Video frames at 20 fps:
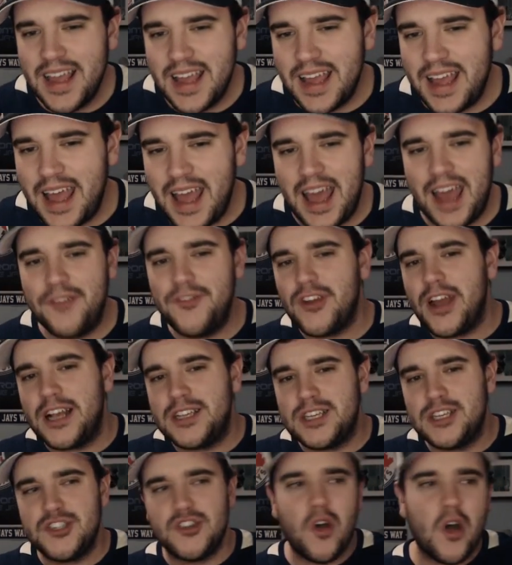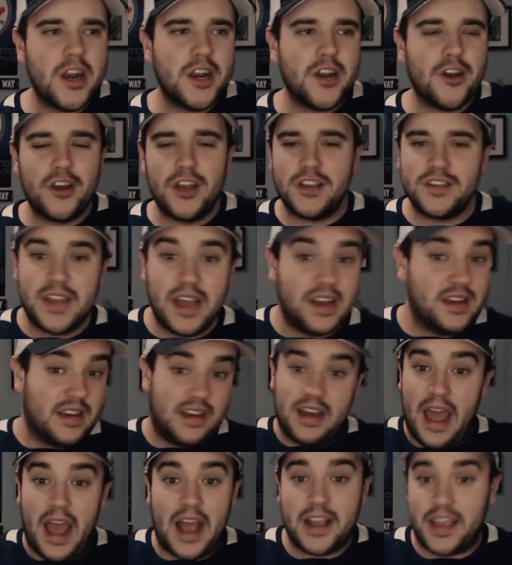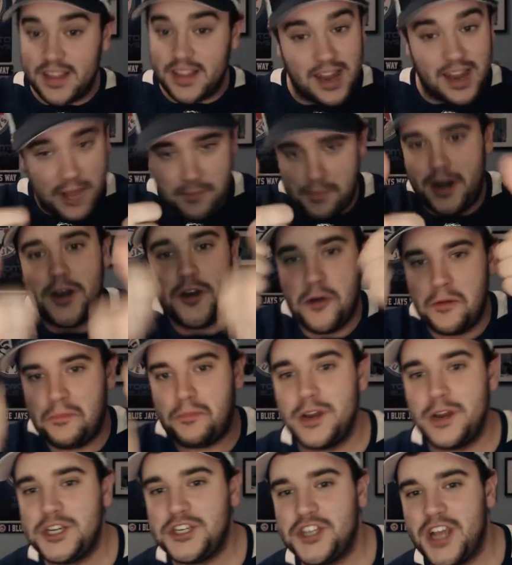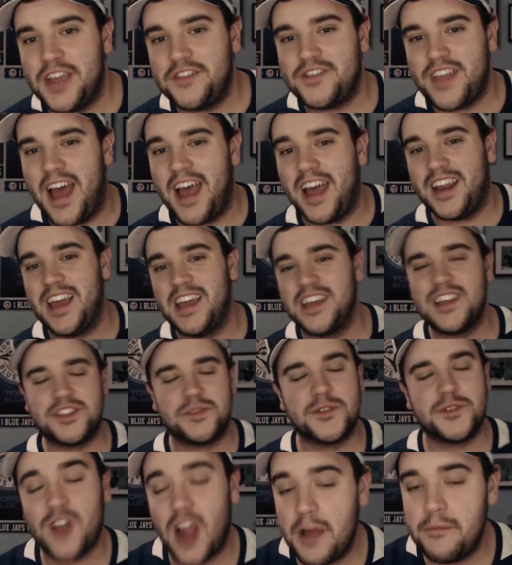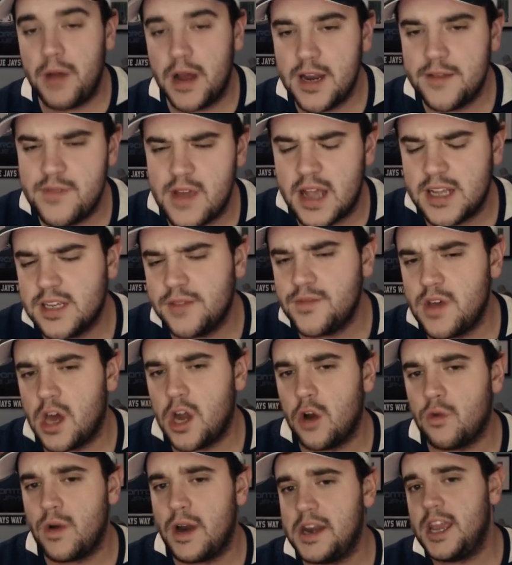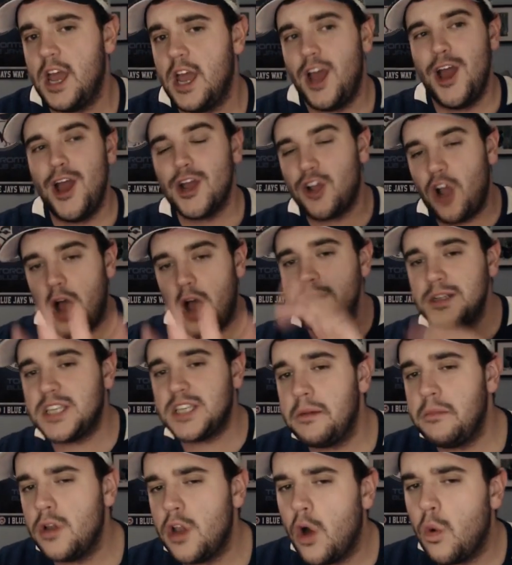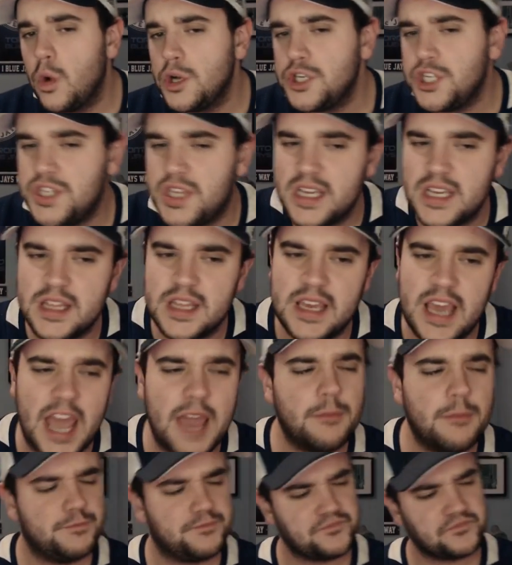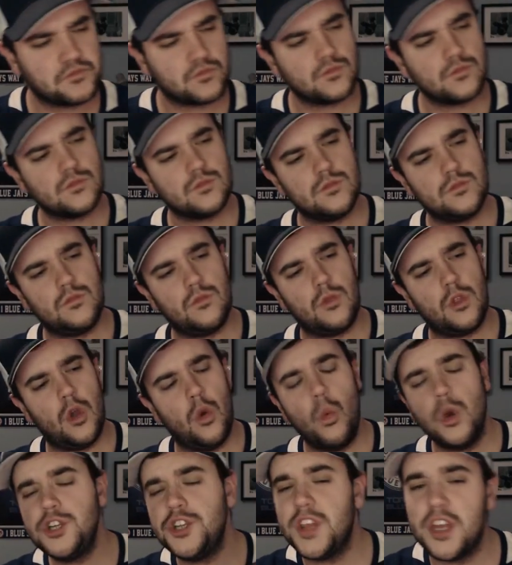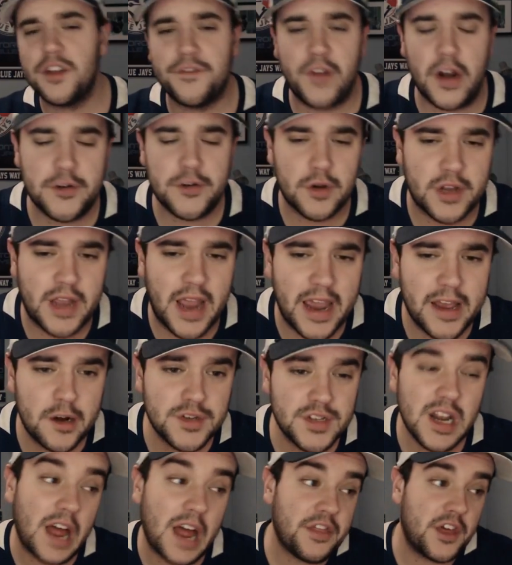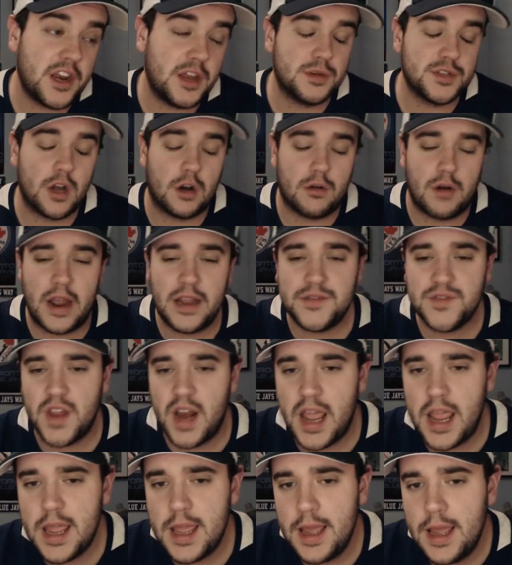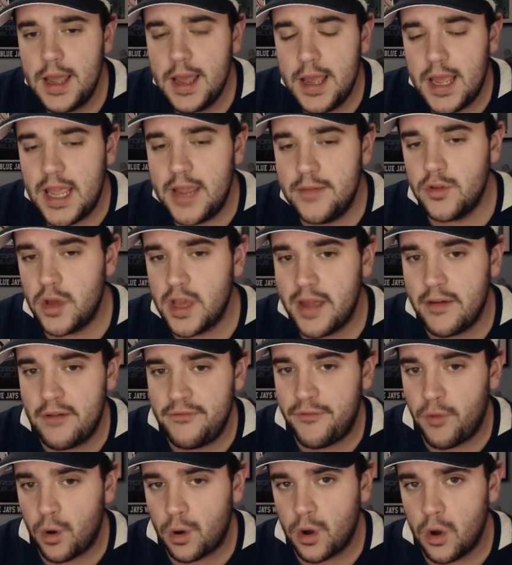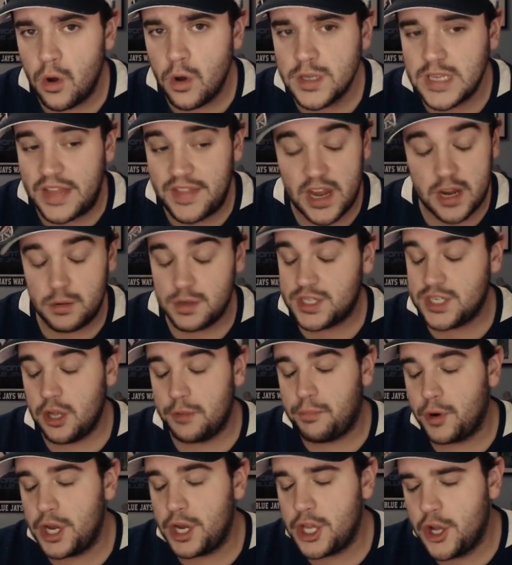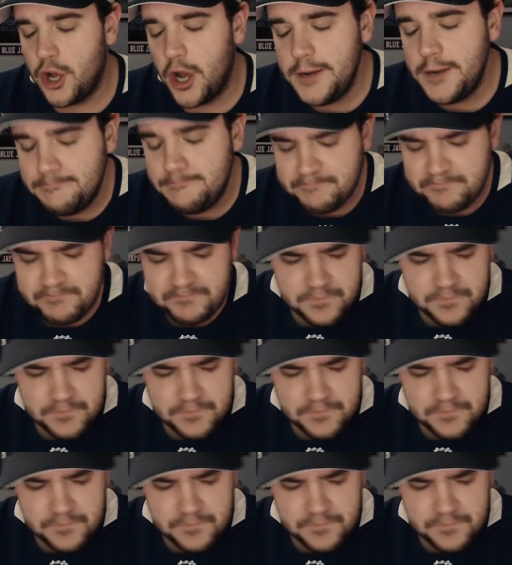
yeah, if you guys enjoyed it or you didn't, heck, hit that like button. I do appreciate that. Hit that subscribe button if you guys have not already. Comment down below what you think of the game. What do you think of Frederik Andersen? I thought he was all right today. Even though he gave up four goals, I thought he was still pretty good.